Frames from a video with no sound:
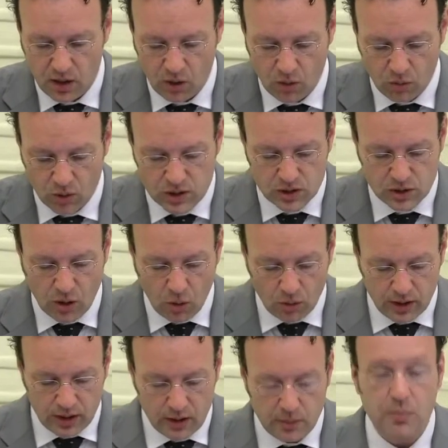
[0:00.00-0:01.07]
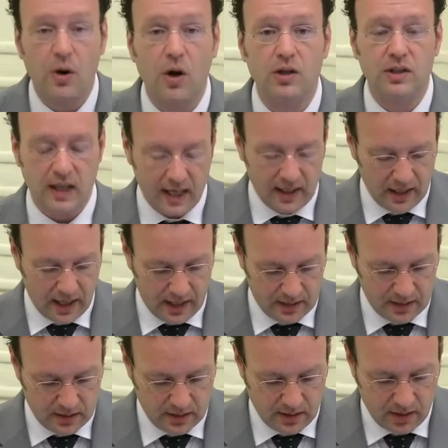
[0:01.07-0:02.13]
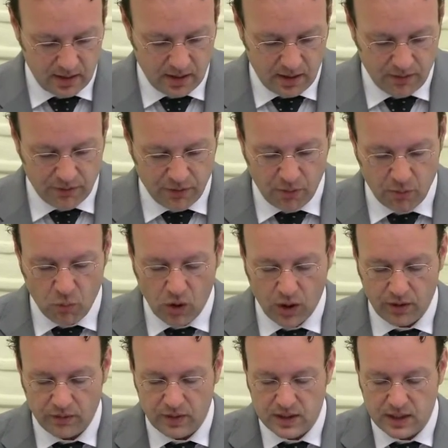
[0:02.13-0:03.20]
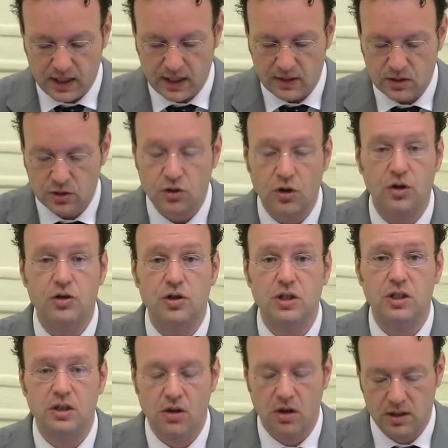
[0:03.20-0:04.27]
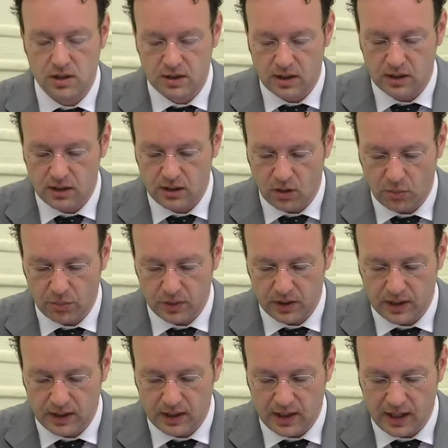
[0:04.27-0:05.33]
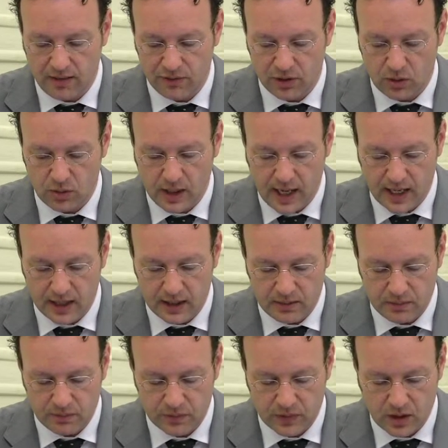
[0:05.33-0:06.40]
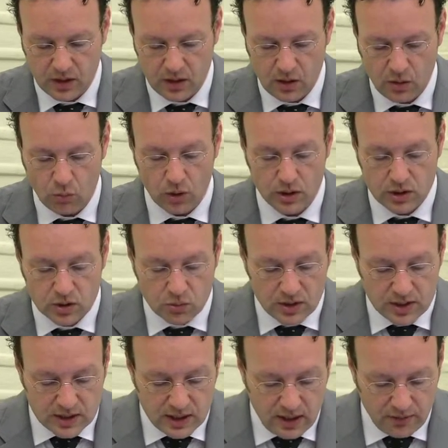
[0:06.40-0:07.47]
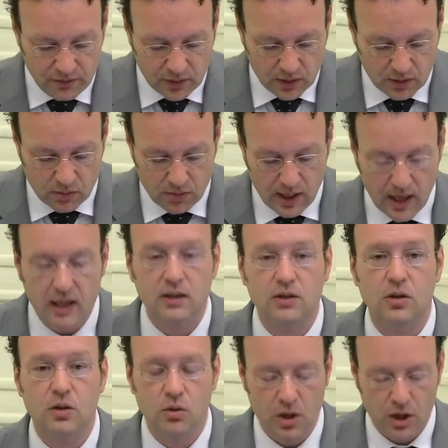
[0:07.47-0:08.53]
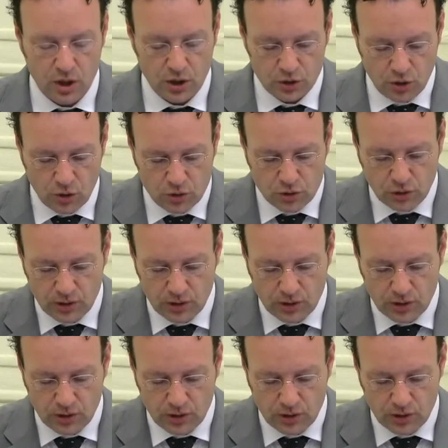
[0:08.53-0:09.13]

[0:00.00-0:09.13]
who was stolen in broad daylight from one of the saints' churches in Constantinople in 1109. Once received on the Rialto, Doge